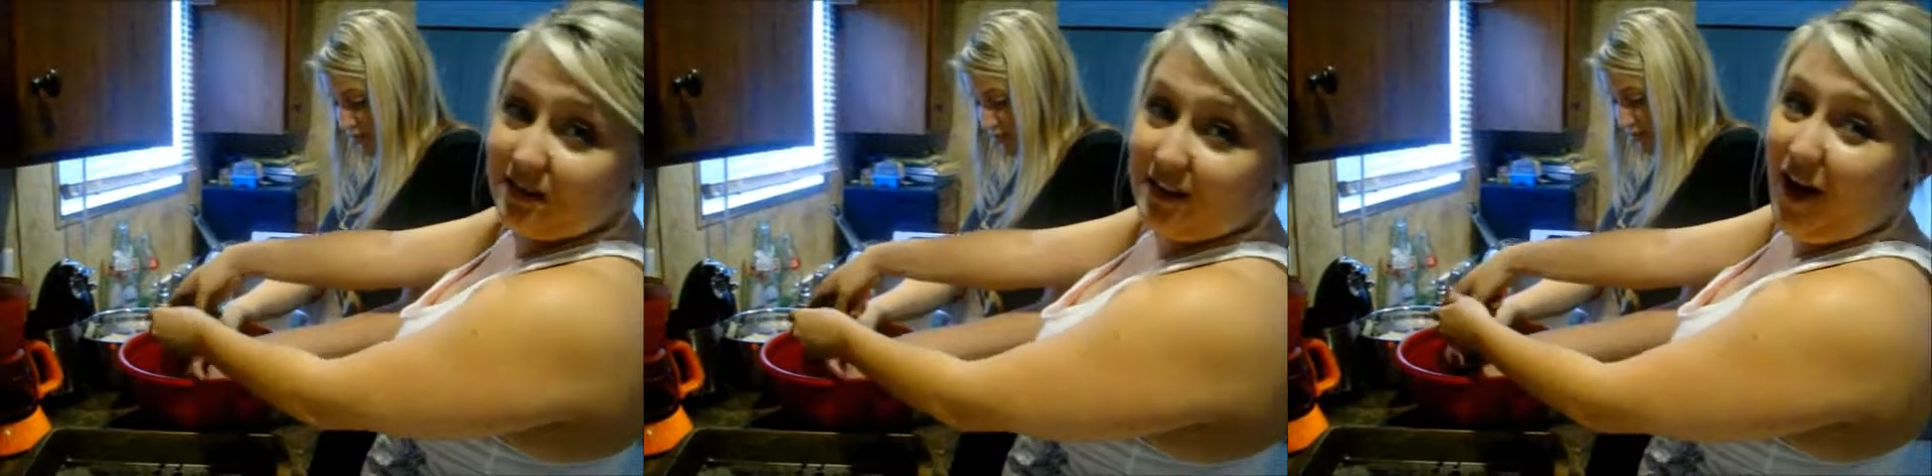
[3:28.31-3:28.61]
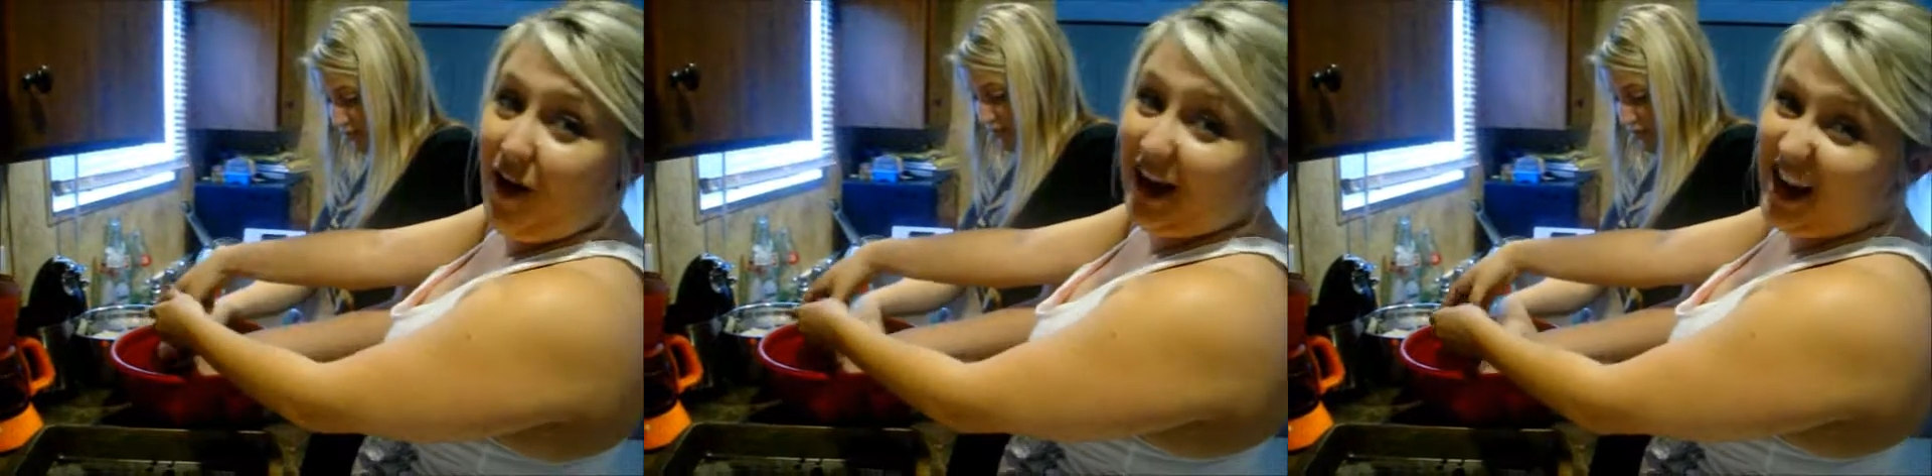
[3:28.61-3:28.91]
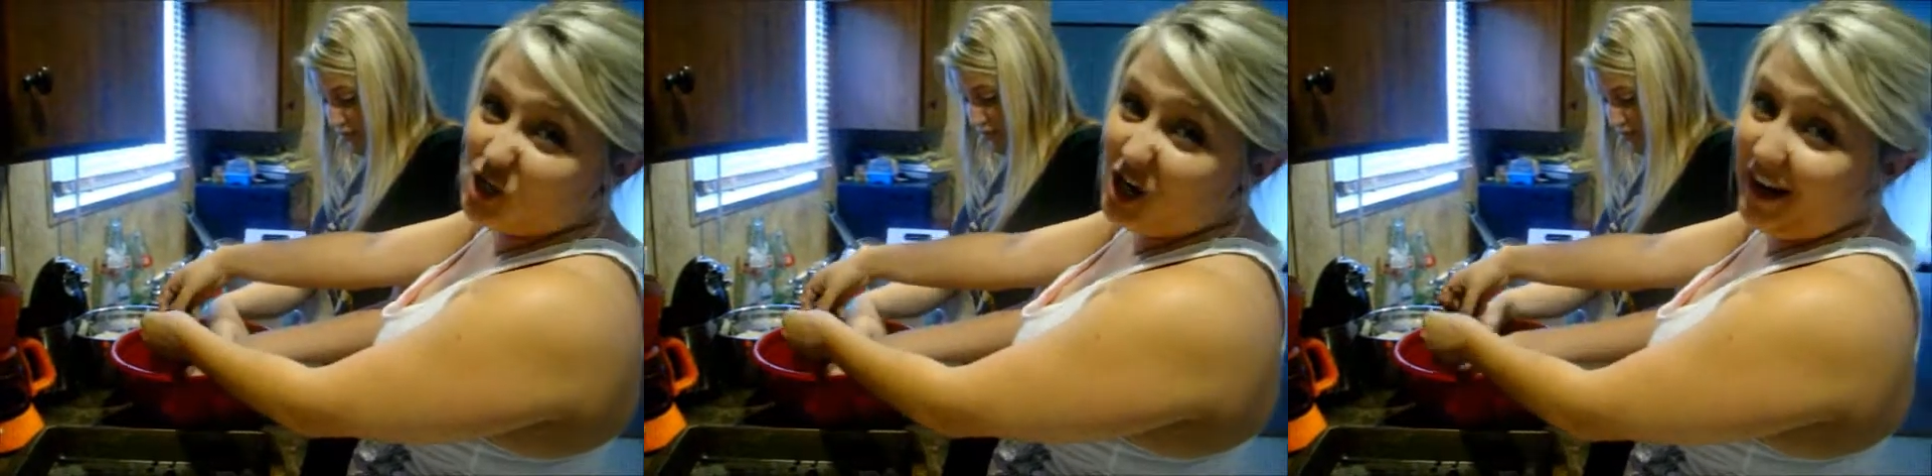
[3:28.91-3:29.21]
Now I
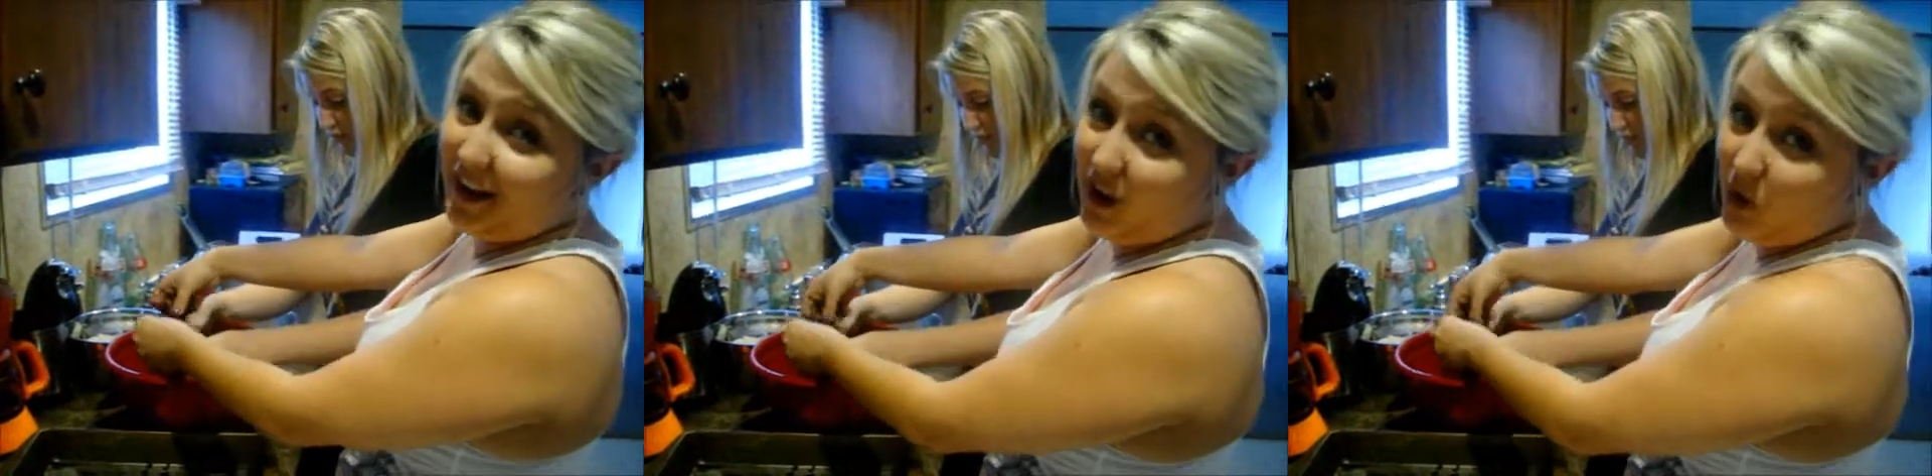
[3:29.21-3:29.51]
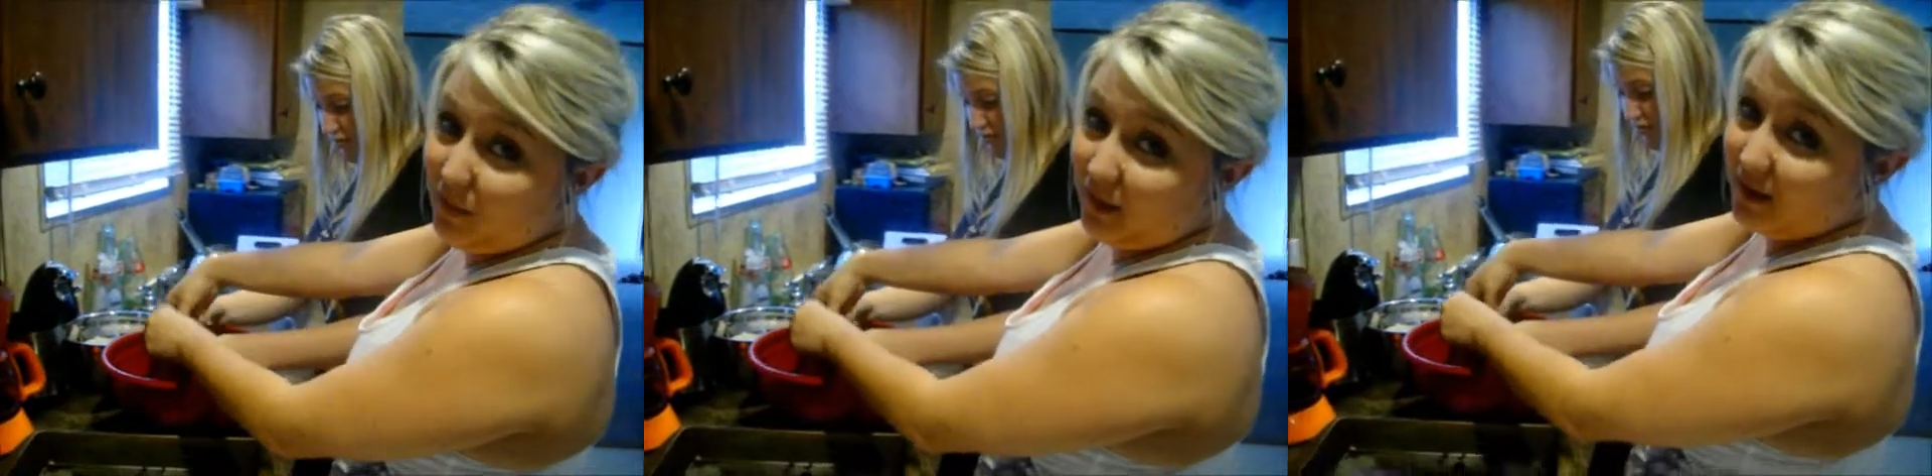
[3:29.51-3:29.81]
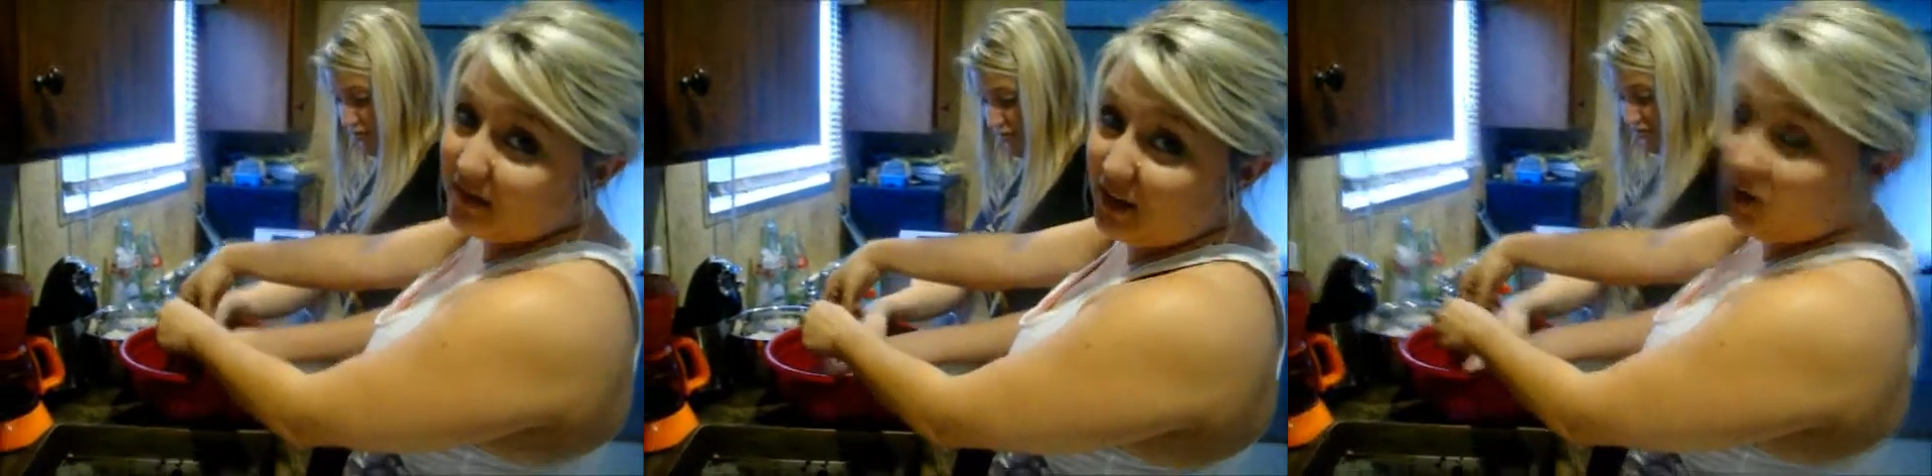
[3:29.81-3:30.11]
got Trey to help me
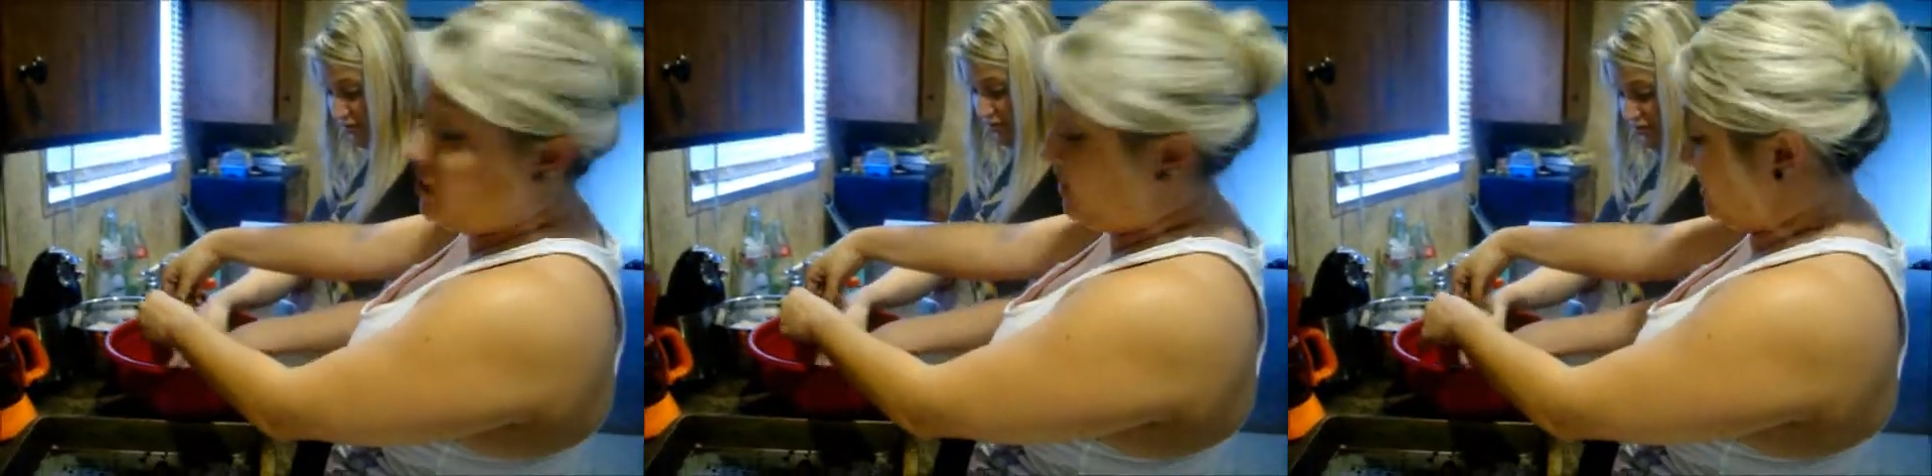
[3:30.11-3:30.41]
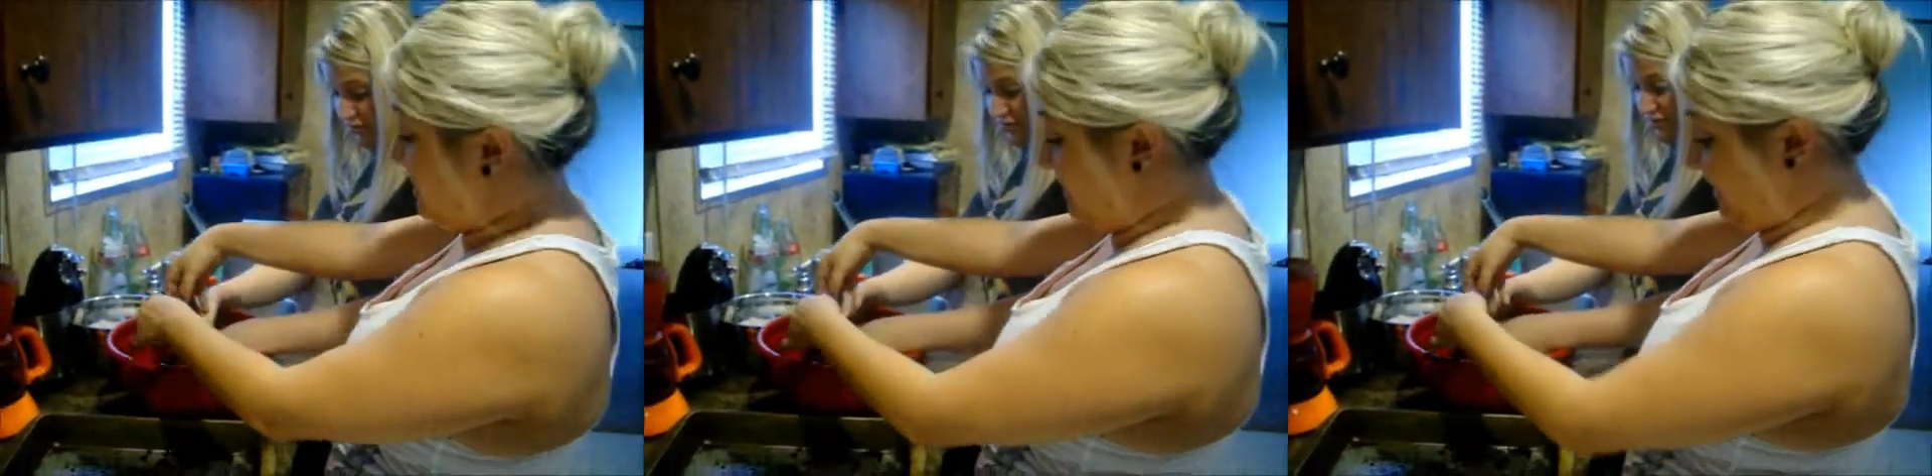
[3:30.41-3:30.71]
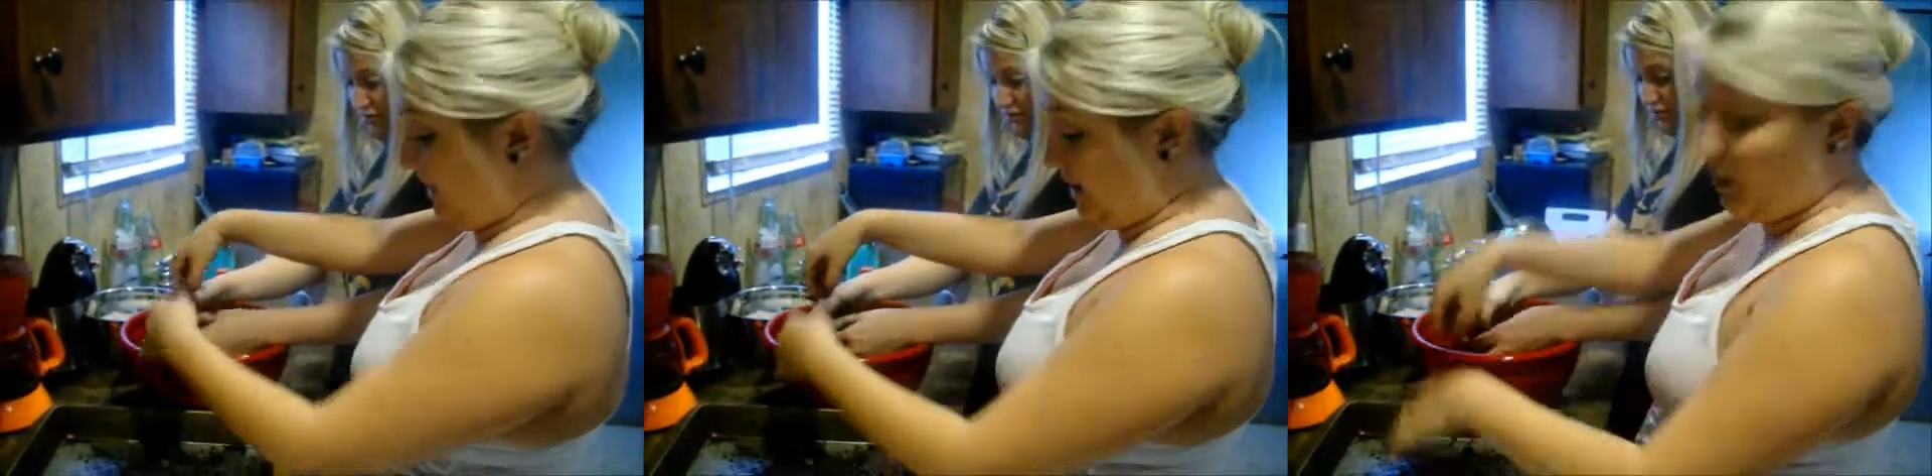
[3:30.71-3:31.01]
because I couldn't set
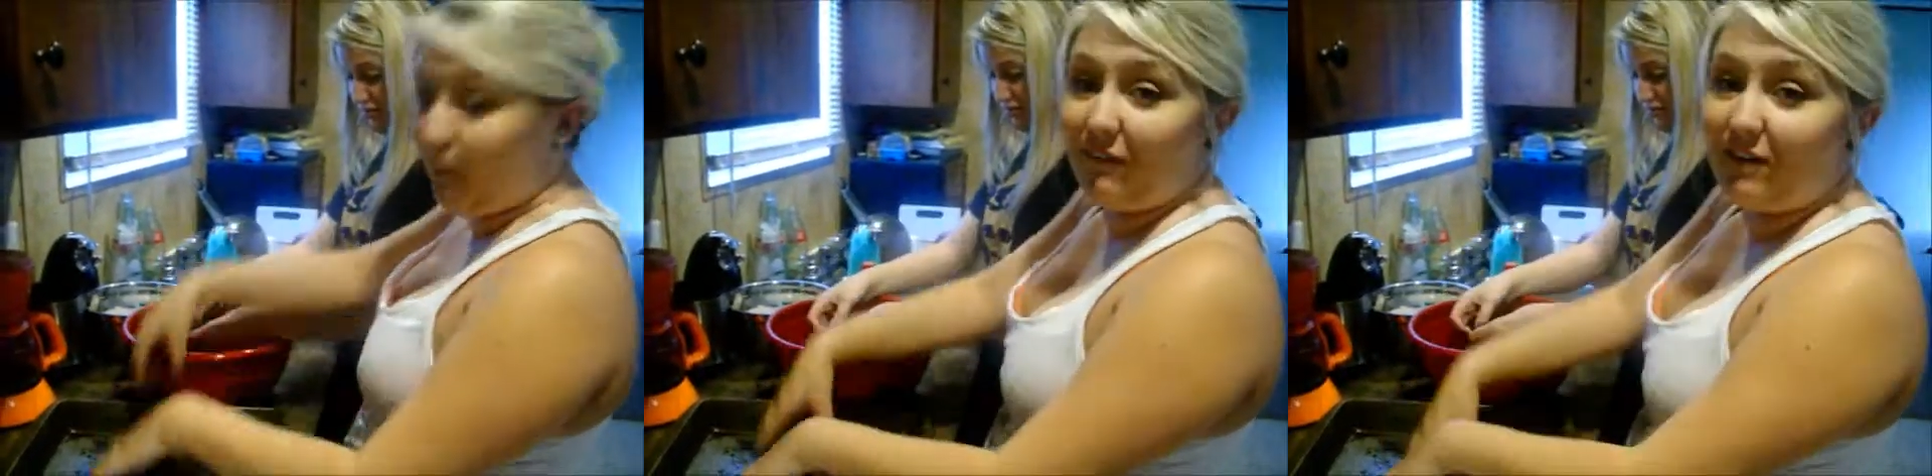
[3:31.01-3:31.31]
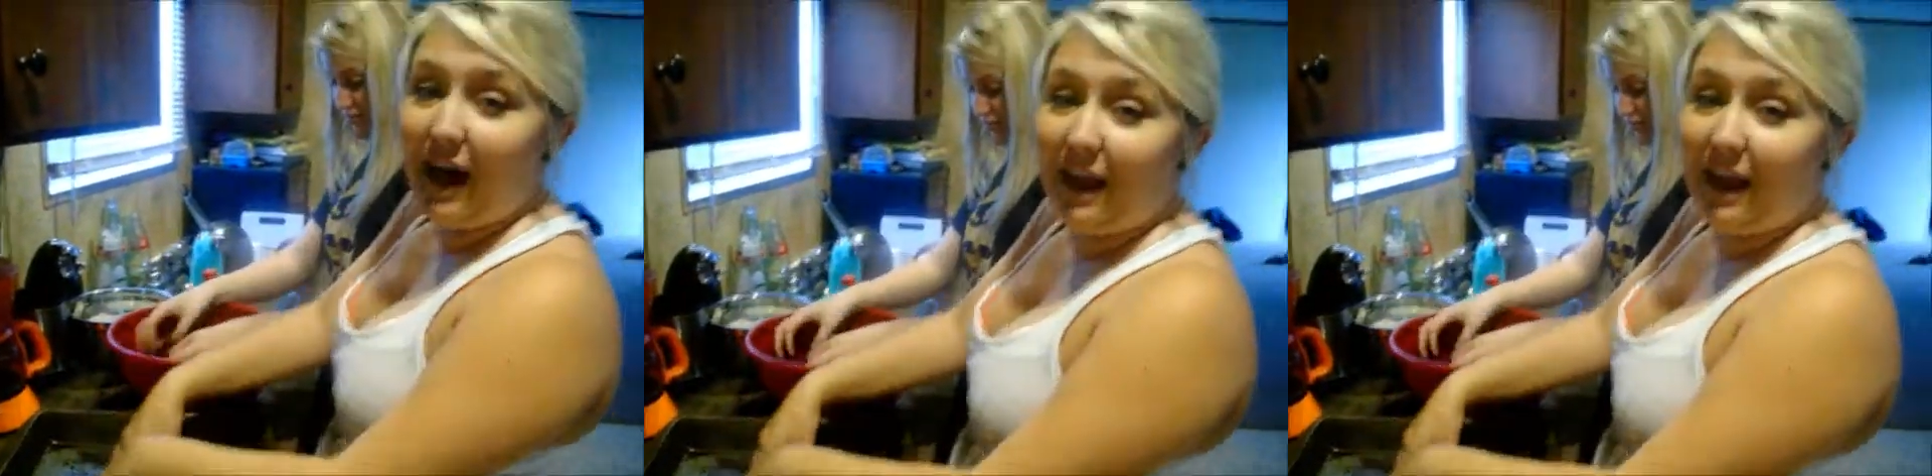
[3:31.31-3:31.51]
the camera up.